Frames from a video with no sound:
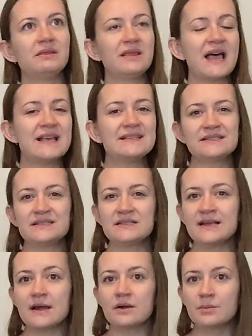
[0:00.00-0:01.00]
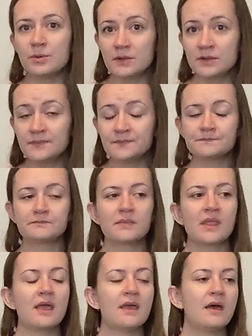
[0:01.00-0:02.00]
less desirable.
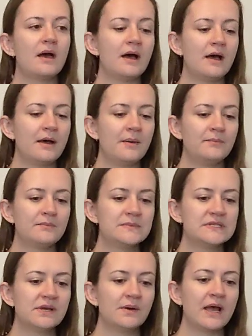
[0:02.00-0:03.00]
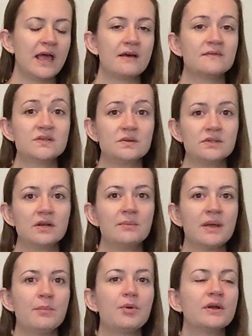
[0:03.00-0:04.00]
So I have sold all
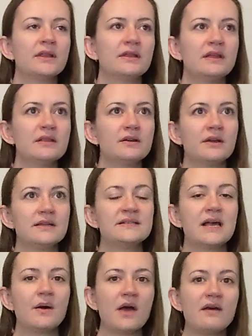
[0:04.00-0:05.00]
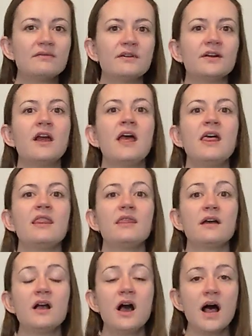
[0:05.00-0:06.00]
my Portland Leather Goods. However,
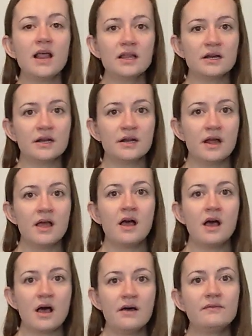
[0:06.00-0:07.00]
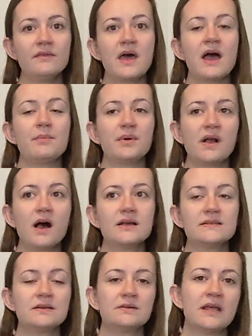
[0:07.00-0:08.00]
the color of that
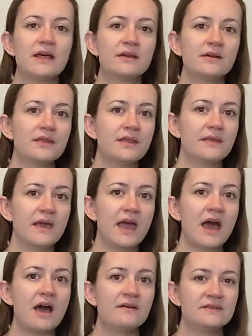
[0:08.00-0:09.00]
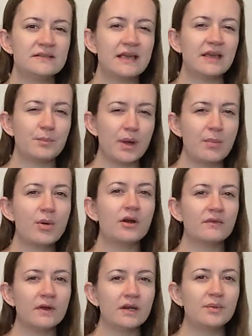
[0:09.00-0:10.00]
Picasso leather that they have is like my
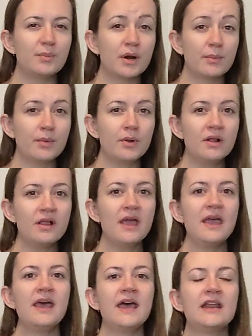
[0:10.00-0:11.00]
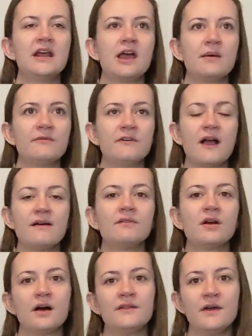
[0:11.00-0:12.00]
perfect purple, and I am
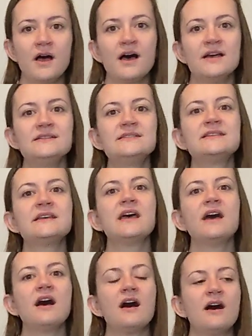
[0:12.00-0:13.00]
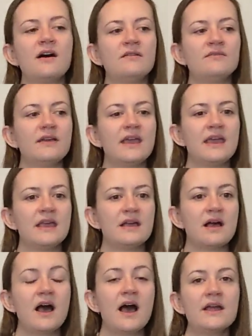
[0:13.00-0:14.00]
forever on the hunt of
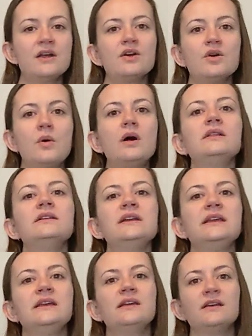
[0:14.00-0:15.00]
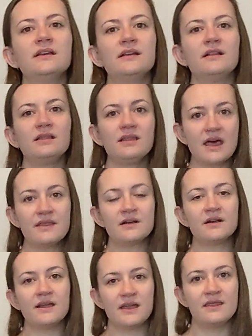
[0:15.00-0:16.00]
a higher quality
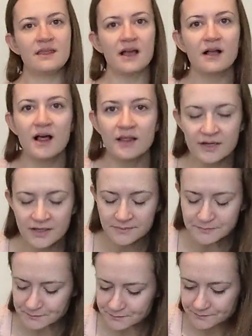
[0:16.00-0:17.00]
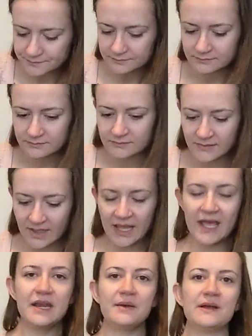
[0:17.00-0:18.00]
leather in that color.
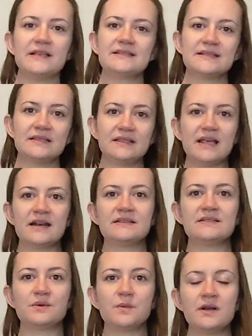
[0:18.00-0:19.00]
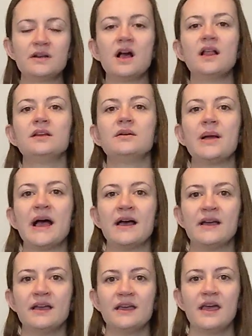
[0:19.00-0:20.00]
Anyways, that is the one color
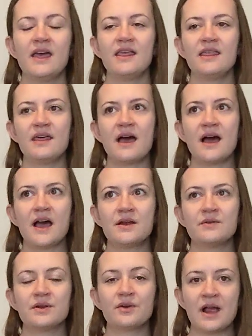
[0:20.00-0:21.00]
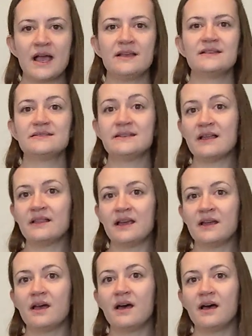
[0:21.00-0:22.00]
bag that I regret
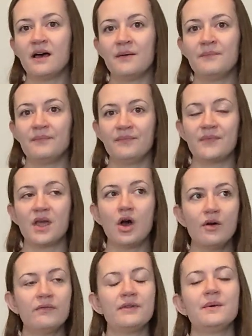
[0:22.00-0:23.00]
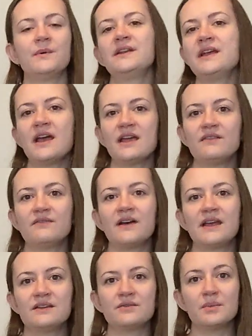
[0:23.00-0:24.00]
selling. Hopefully one day I can
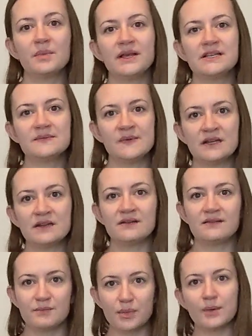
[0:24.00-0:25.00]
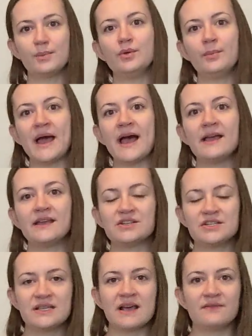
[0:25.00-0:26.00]
find a replacement purple bag and
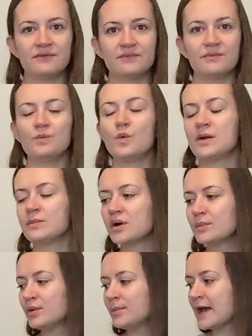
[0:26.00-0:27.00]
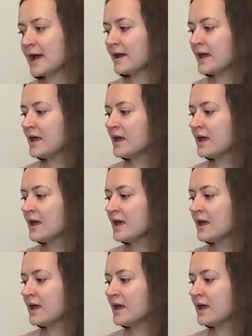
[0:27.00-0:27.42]
just have one purple bag,